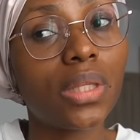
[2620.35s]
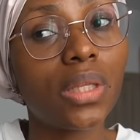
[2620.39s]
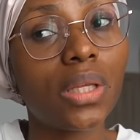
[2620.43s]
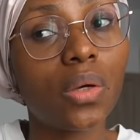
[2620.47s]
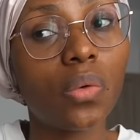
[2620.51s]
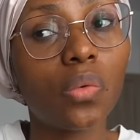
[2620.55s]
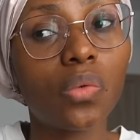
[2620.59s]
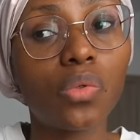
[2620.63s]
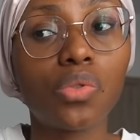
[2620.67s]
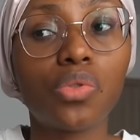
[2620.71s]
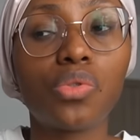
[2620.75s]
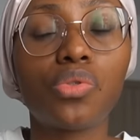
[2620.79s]

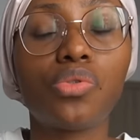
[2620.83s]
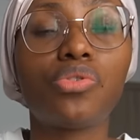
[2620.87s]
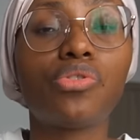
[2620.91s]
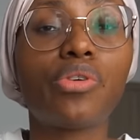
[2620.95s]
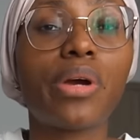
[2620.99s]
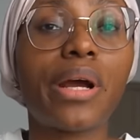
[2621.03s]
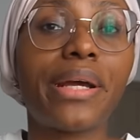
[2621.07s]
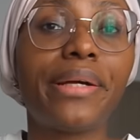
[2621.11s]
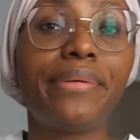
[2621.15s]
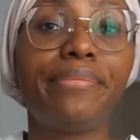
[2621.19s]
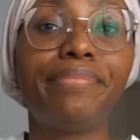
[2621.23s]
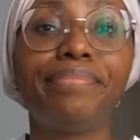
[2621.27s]
I want to
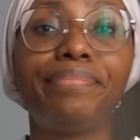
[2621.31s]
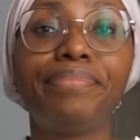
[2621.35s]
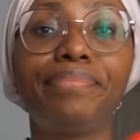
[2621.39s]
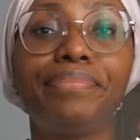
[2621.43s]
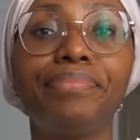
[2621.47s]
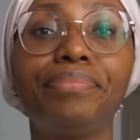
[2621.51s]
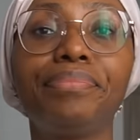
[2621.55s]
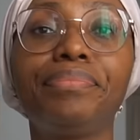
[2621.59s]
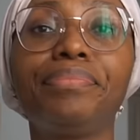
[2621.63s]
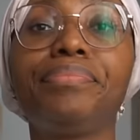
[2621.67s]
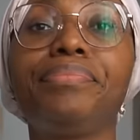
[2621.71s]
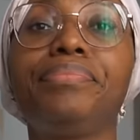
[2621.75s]
try.
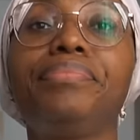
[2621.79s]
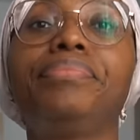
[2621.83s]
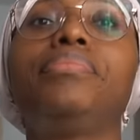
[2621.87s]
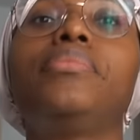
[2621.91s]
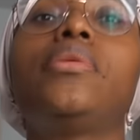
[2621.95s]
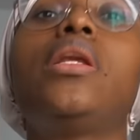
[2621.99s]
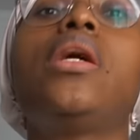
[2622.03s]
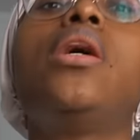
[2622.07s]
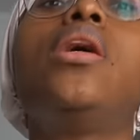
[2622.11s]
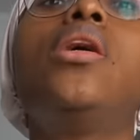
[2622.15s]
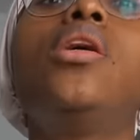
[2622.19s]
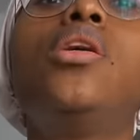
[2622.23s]

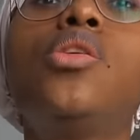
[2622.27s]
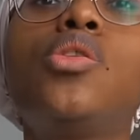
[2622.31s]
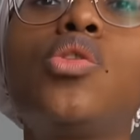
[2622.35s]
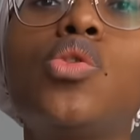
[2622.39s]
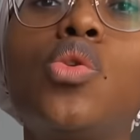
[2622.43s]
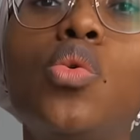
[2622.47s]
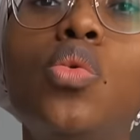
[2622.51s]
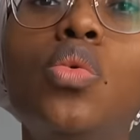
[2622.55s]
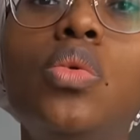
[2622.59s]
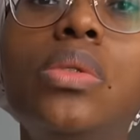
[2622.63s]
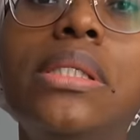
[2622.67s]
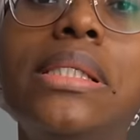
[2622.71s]

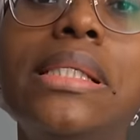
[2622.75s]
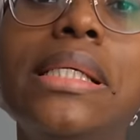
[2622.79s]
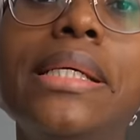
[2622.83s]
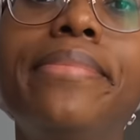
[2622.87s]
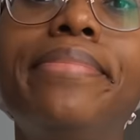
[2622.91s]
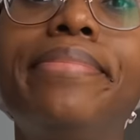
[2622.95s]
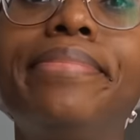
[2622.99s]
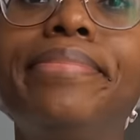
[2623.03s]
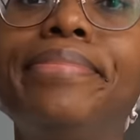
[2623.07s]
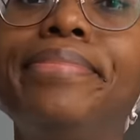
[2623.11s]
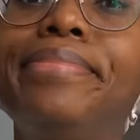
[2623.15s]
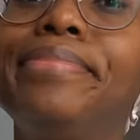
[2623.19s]
So we'll see.
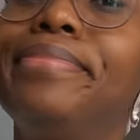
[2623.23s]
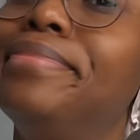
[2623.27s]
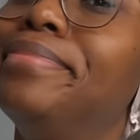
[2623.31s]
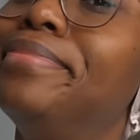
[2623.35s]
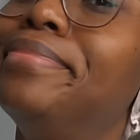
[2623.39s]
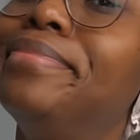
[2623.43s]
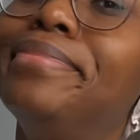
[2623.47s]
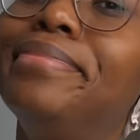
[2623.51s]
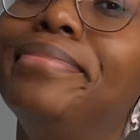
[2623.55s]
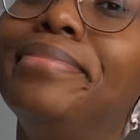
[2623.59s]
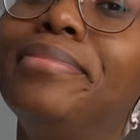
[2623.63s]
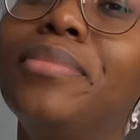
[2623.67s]

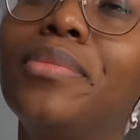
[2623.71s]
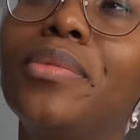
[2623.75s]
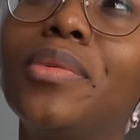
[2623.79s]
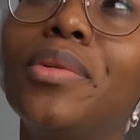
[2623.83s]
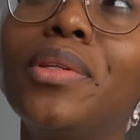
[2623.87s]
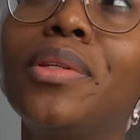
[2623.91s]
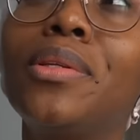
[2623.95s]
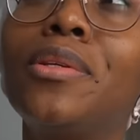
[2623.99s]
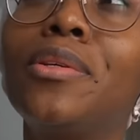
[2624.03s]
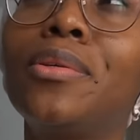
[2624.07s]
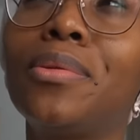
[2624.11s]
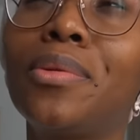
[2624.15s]

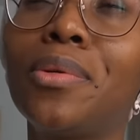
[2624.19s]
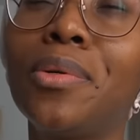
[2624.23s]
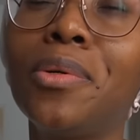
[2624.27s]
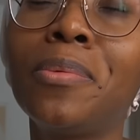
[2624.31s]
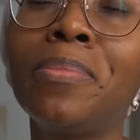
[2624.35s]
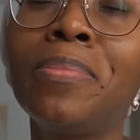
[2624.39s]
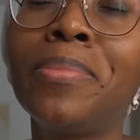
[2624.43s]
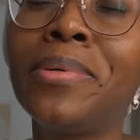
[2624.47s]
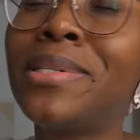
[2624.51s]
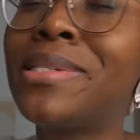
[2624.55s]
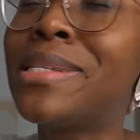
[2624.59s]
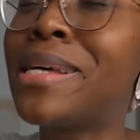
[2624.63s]
The
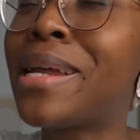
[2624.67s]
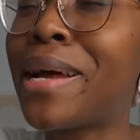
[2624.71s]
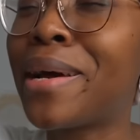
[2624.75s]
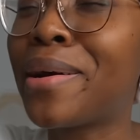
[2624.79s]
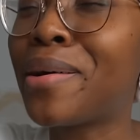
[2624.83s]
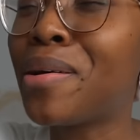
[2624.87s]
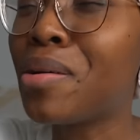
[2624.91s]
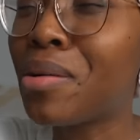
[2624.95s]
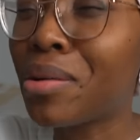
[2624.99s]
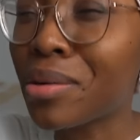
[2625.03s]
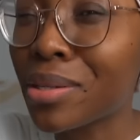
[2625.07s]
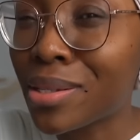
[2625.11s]
cookbooks that I
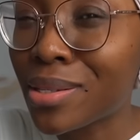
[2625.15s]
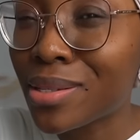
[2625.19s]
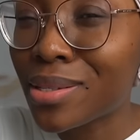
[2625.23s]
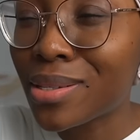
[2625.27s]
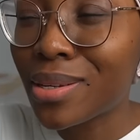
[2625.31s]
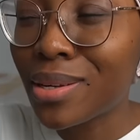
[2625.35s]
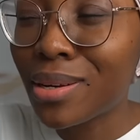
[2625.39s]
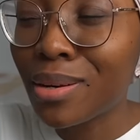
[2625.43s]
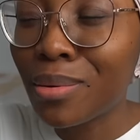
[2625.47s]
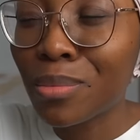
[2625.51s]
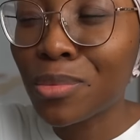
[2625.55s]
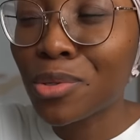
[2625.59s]
got.
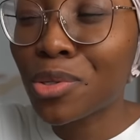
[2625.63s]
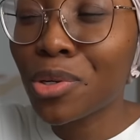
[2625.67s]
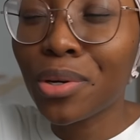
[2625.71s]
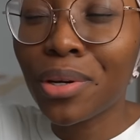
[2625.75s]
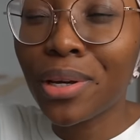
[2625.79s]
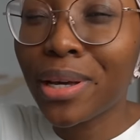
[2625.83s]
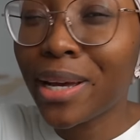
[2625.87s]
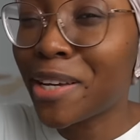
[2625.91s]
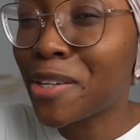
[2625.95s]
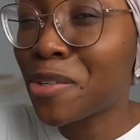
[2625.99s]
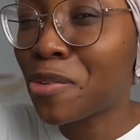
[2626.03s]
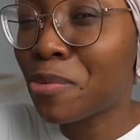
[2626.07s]
I'm sure
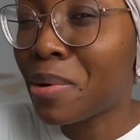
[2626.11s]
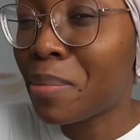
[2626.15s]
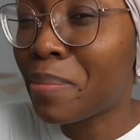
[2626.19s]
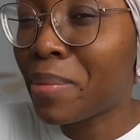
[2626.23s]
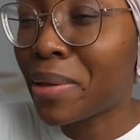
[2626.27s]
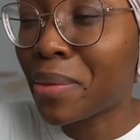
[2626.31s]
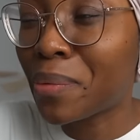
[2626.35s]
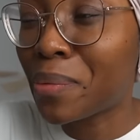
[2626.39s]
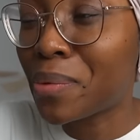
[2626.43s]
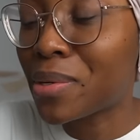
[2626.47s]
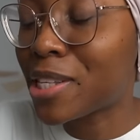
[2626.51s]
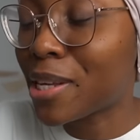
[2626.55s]
you guys
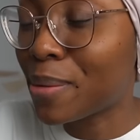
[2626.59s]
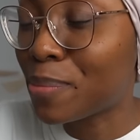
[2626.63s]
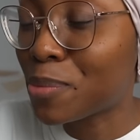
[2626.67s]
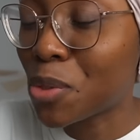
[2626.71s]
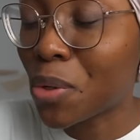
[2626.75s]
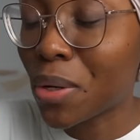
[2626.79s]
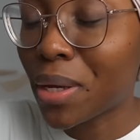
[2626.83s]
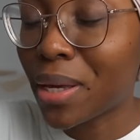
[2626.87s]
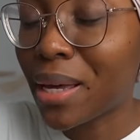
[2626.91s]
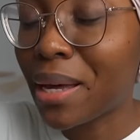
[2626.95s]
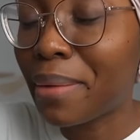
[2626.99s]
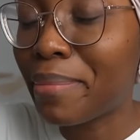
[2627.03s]
remember the ones I'm
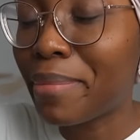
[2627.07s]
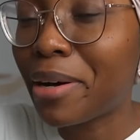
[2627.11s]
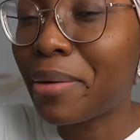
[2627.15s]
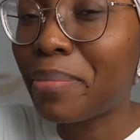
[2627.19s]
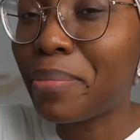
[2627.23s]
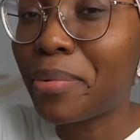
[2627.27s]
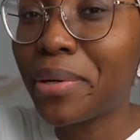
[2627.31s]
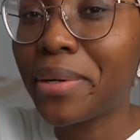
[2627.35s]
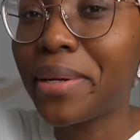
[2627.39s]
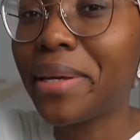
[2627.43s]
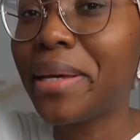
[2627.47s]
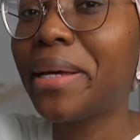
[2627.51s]
talking about,
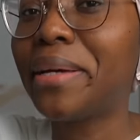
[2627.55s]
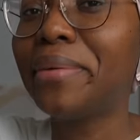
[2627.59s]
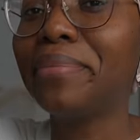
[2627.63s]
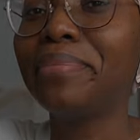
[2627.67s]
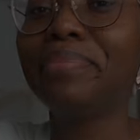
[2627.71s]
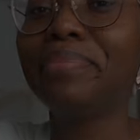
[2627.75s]
but yeah.